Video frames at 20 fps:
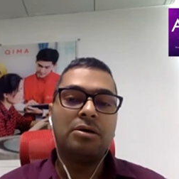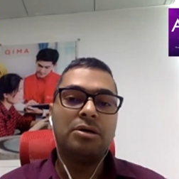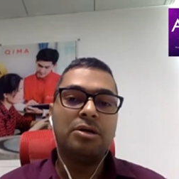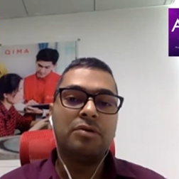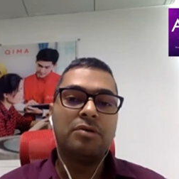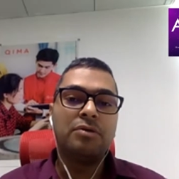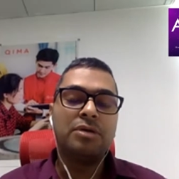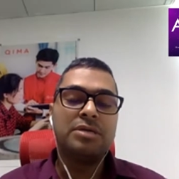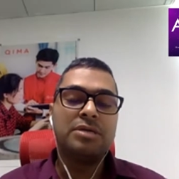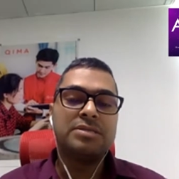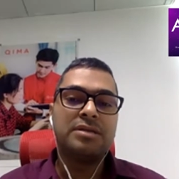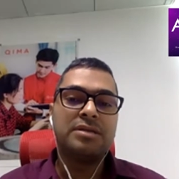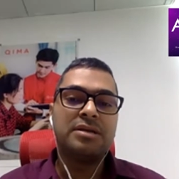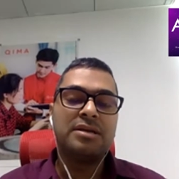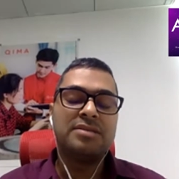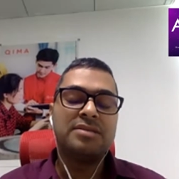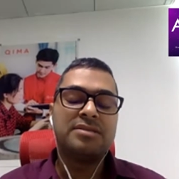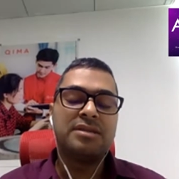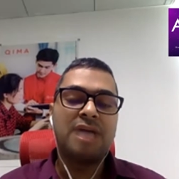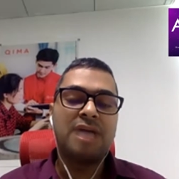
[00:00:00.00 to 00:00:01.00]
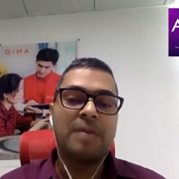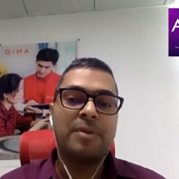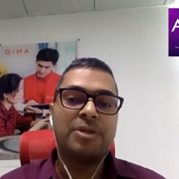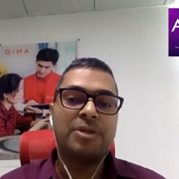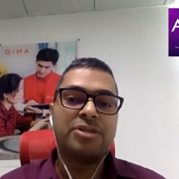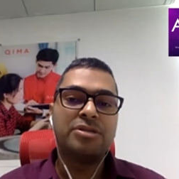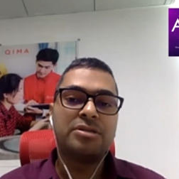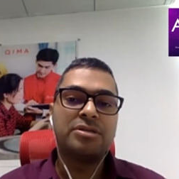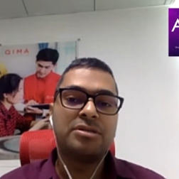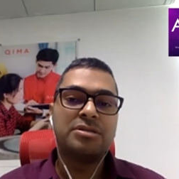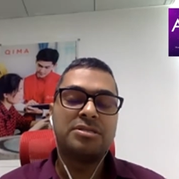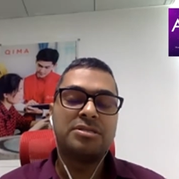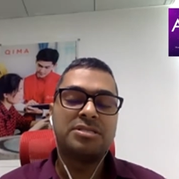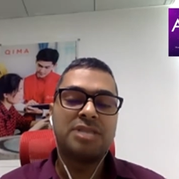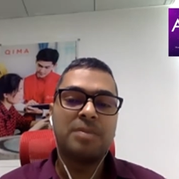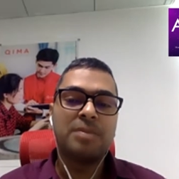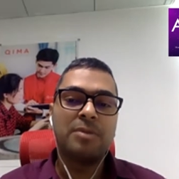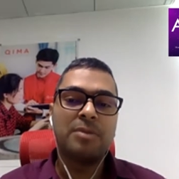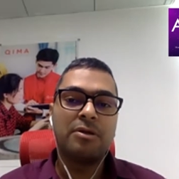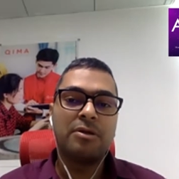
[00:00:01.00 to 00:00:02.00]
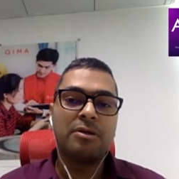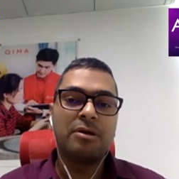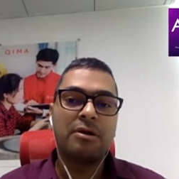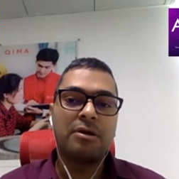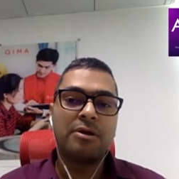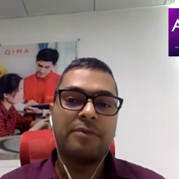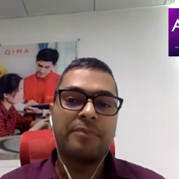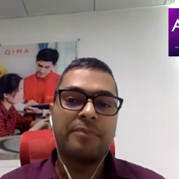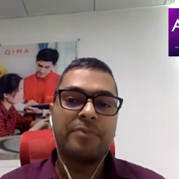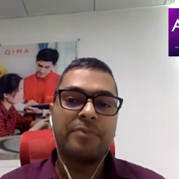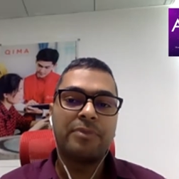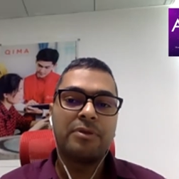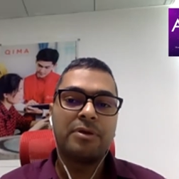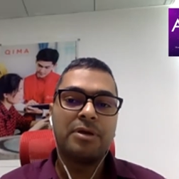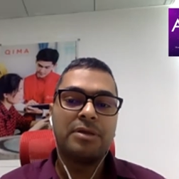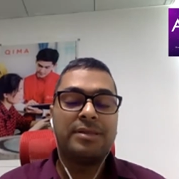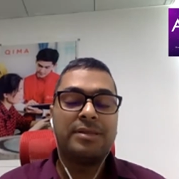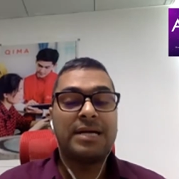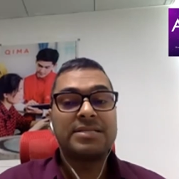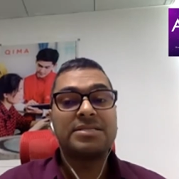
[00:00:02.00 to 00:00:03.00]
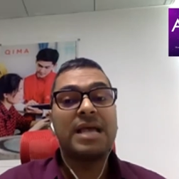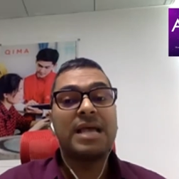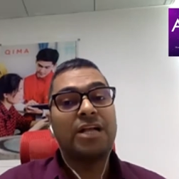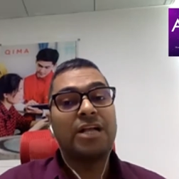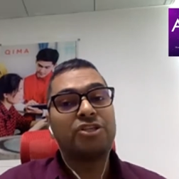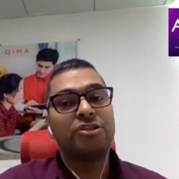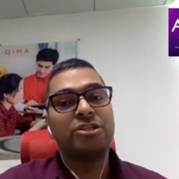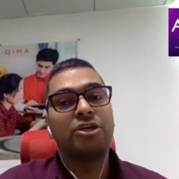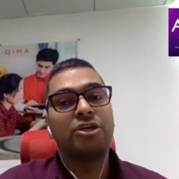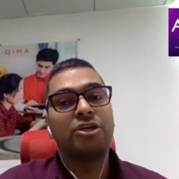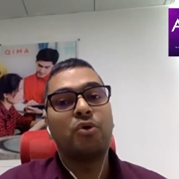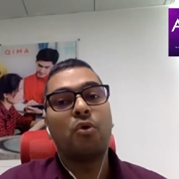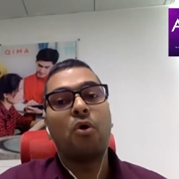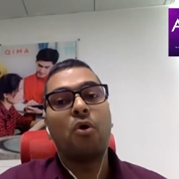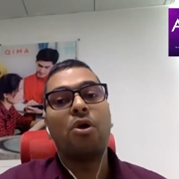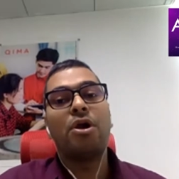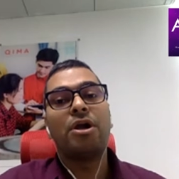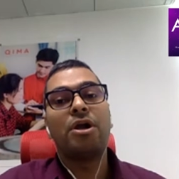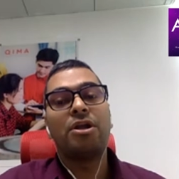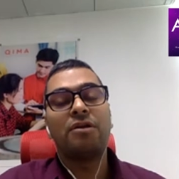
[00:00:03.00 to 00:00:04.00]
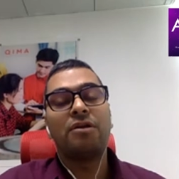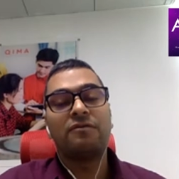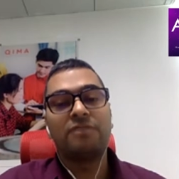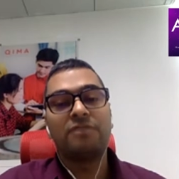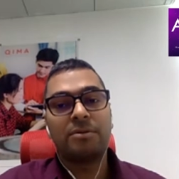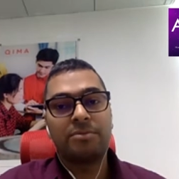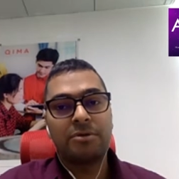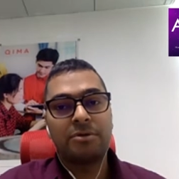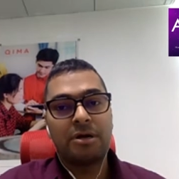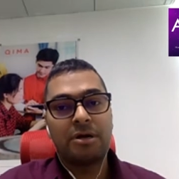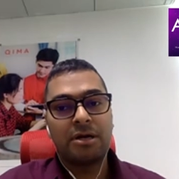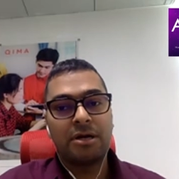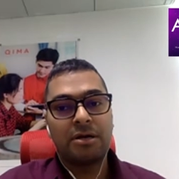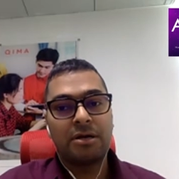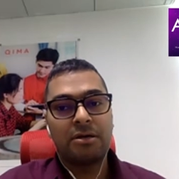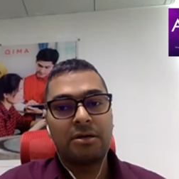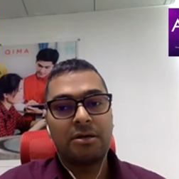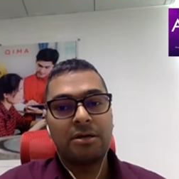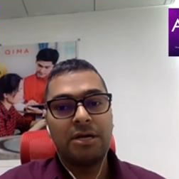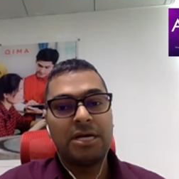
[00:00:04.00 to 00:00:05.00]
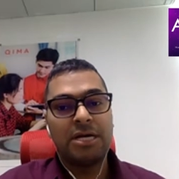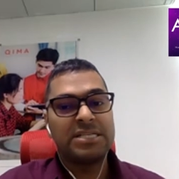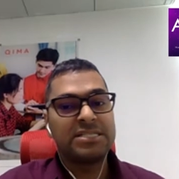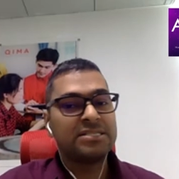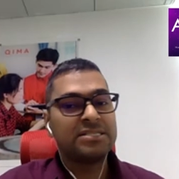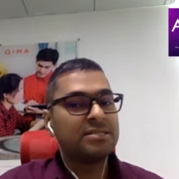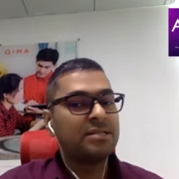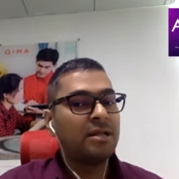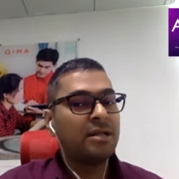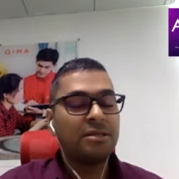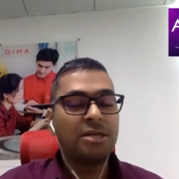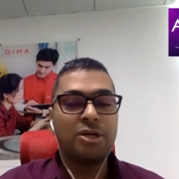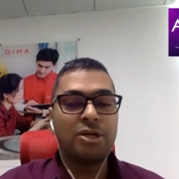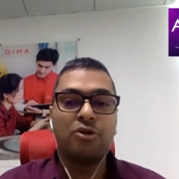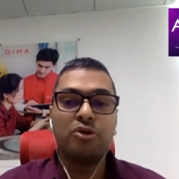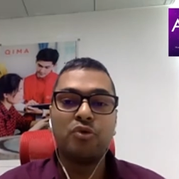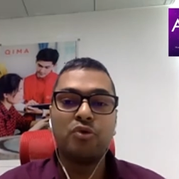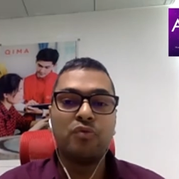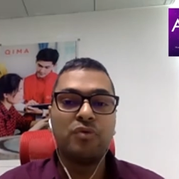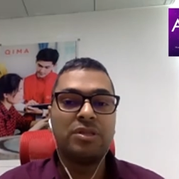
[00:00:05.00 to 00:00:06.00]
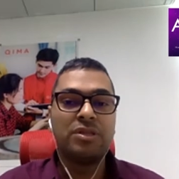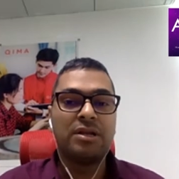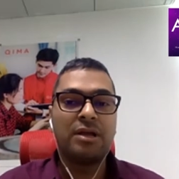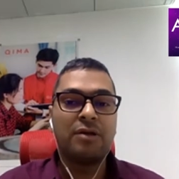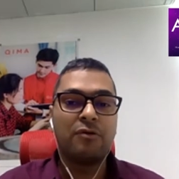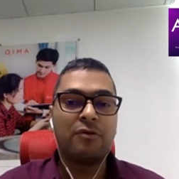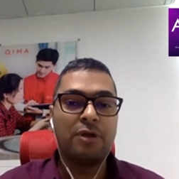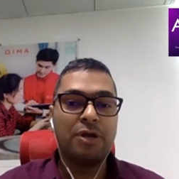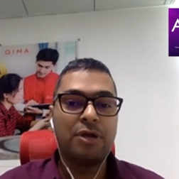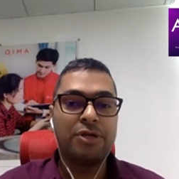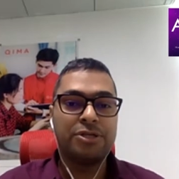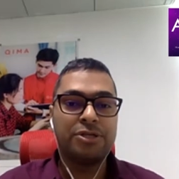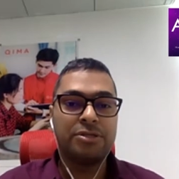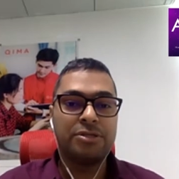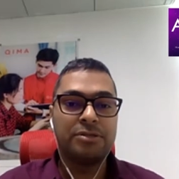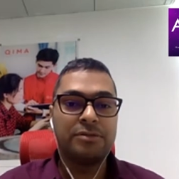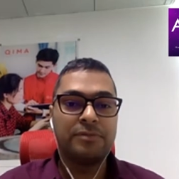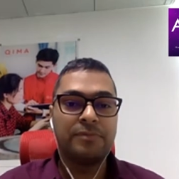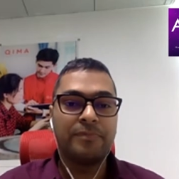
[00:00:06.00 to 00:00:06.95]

is the dimension stable or not. That's actually the quality of the product. It's nothing to do with the regulation.